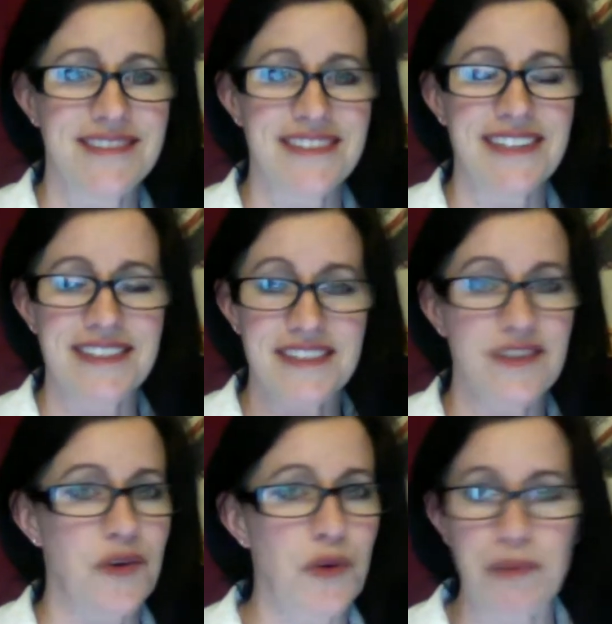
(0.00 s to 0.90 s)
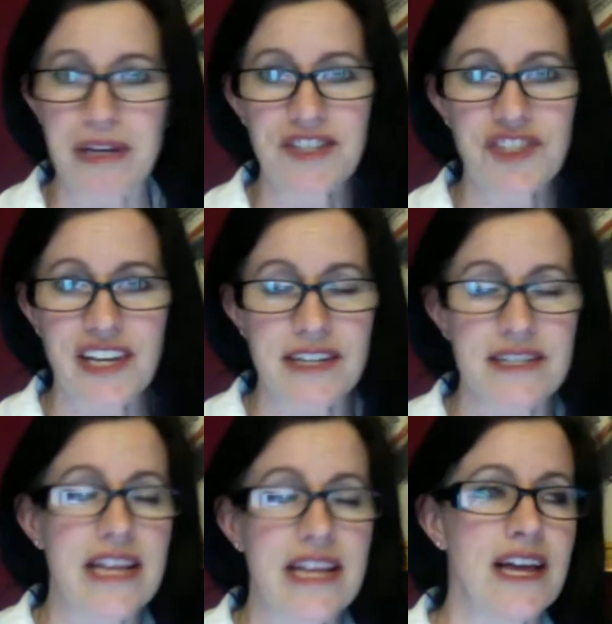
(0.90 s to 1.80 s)
the whole beach thing,
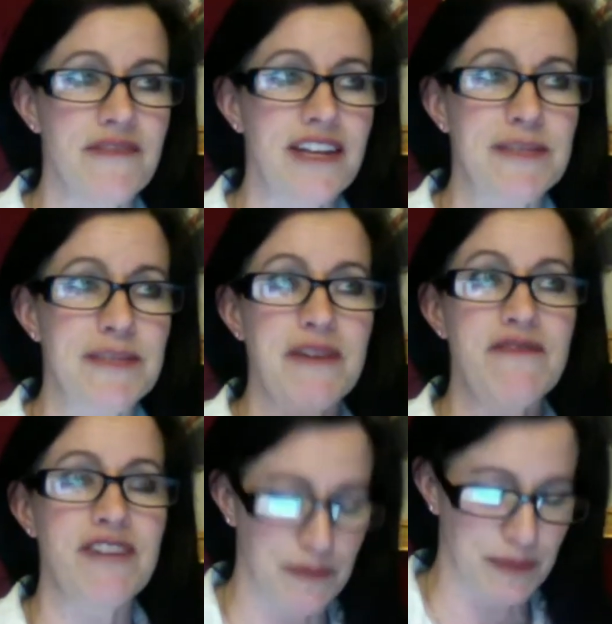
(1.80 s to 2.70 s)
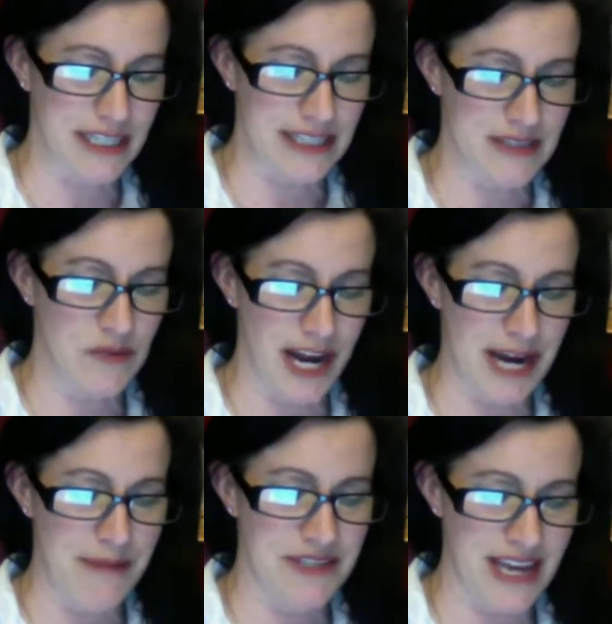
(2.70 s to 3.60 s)
because that's my favorite place. When
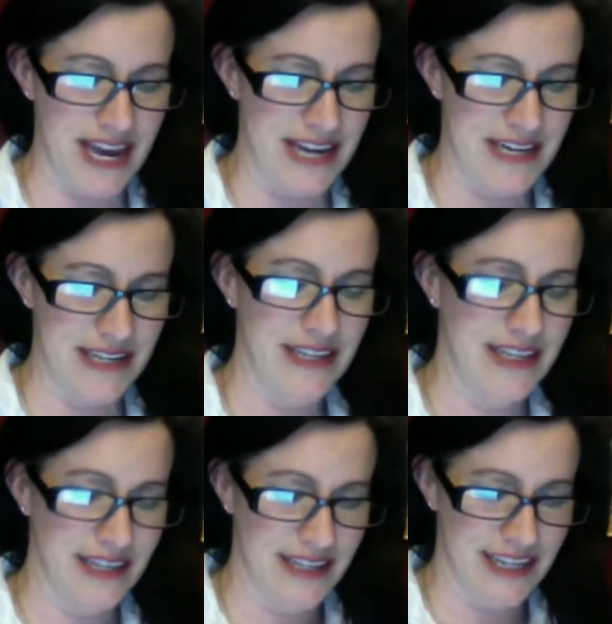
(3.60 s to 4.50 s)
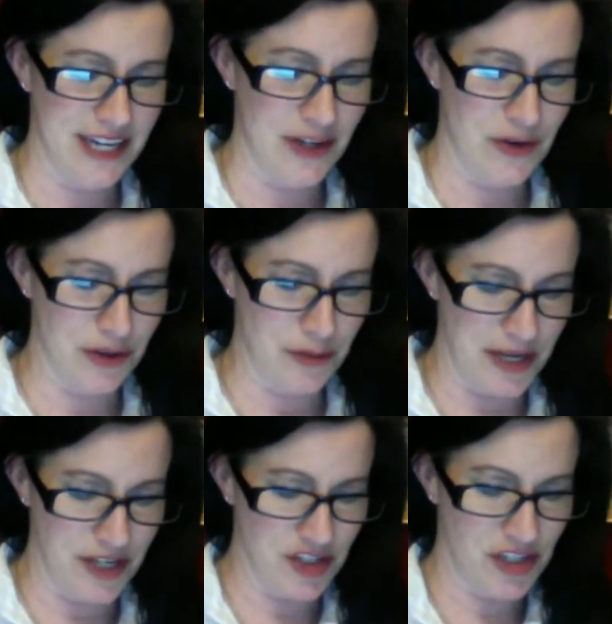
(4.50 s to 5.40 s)
I'm sad, got to go to the
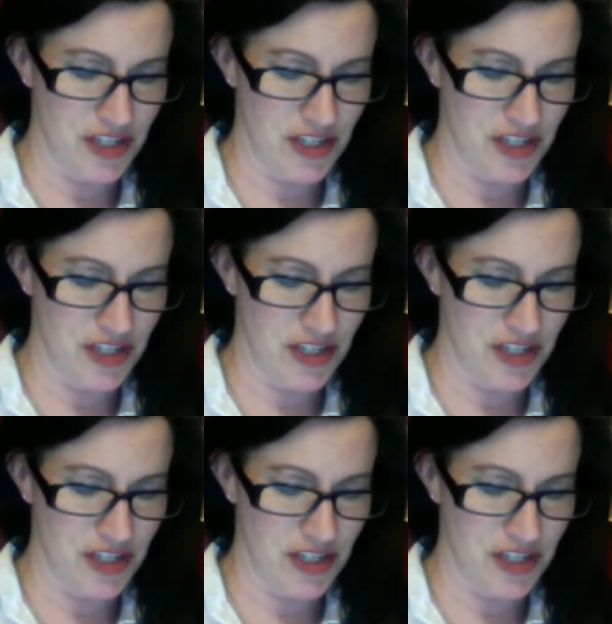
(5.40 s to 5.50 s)
beach.